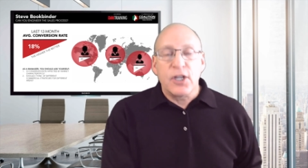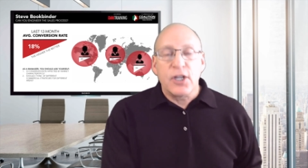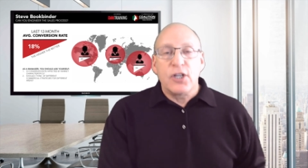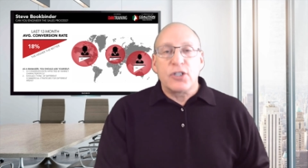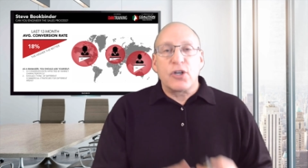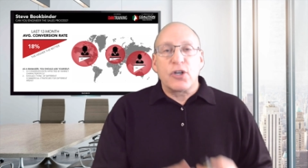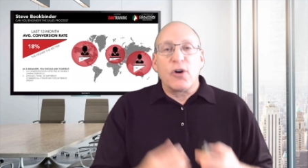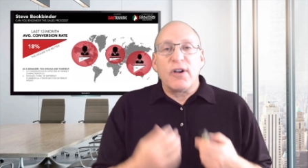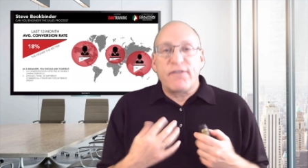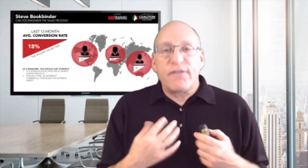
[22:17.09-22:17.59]

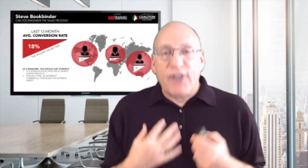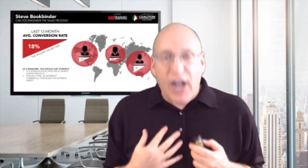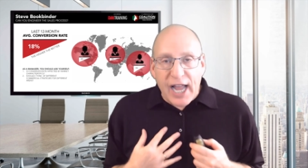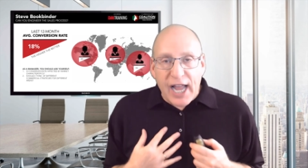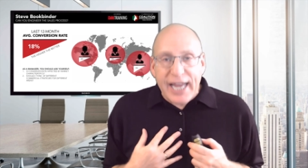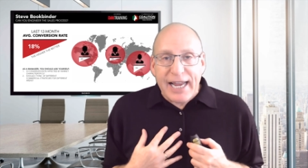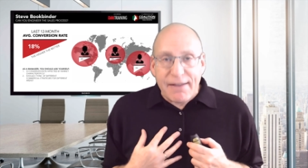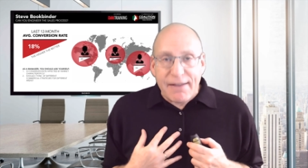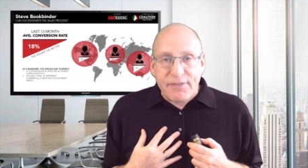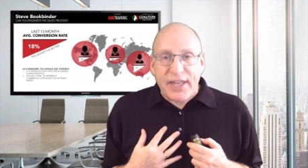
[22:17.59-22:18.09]
So if I
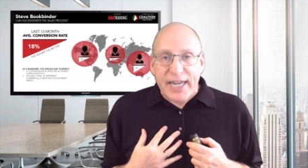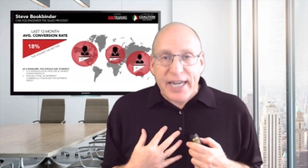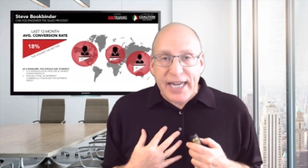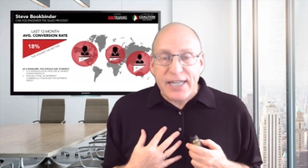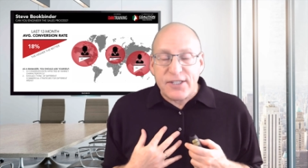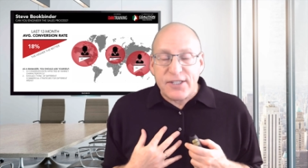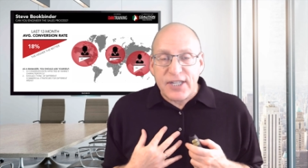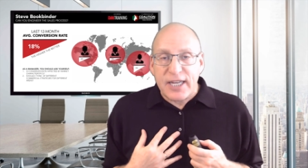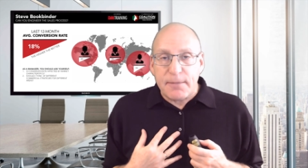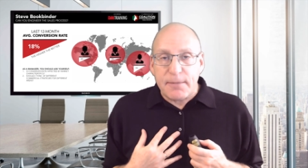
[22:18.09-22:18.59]
have that
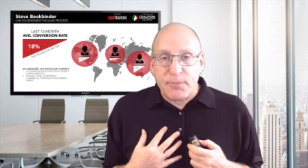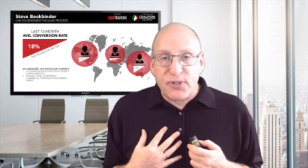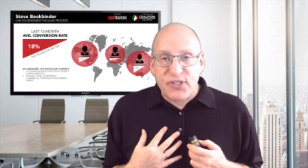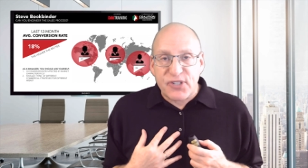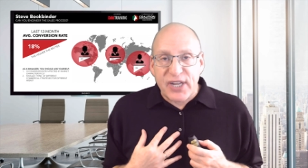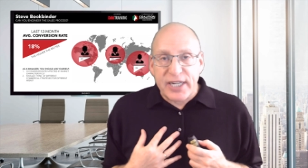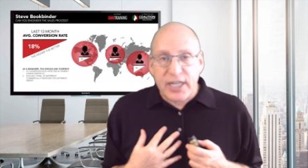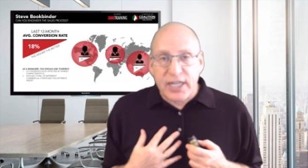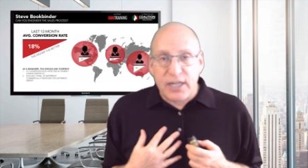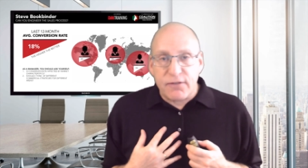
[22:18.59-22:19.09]

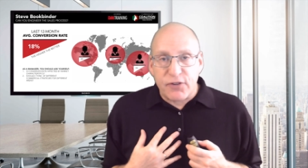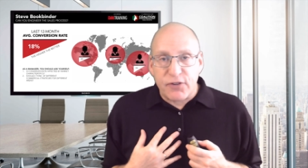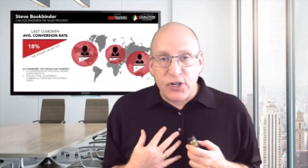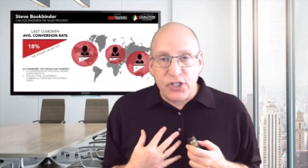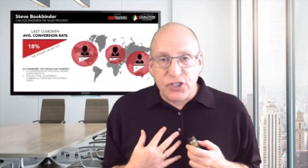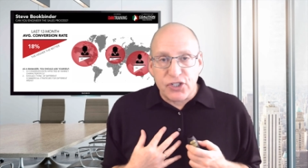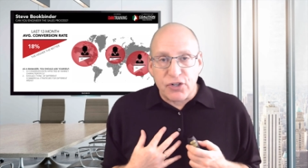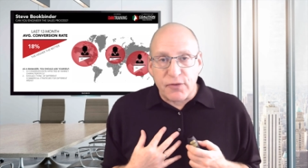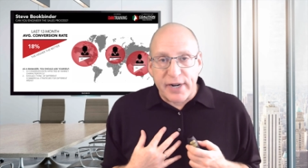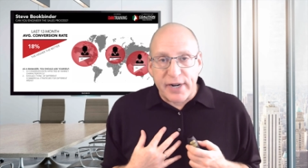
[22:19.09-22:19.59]
18%
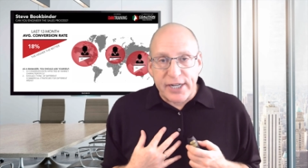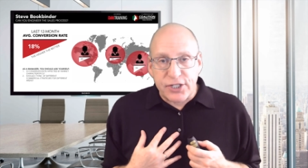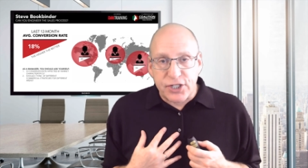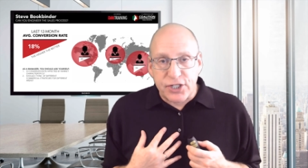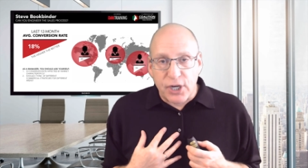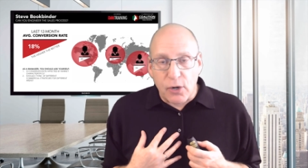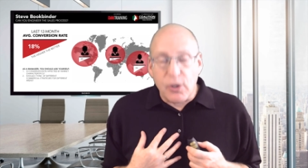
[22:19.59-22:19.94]
conversion ratio,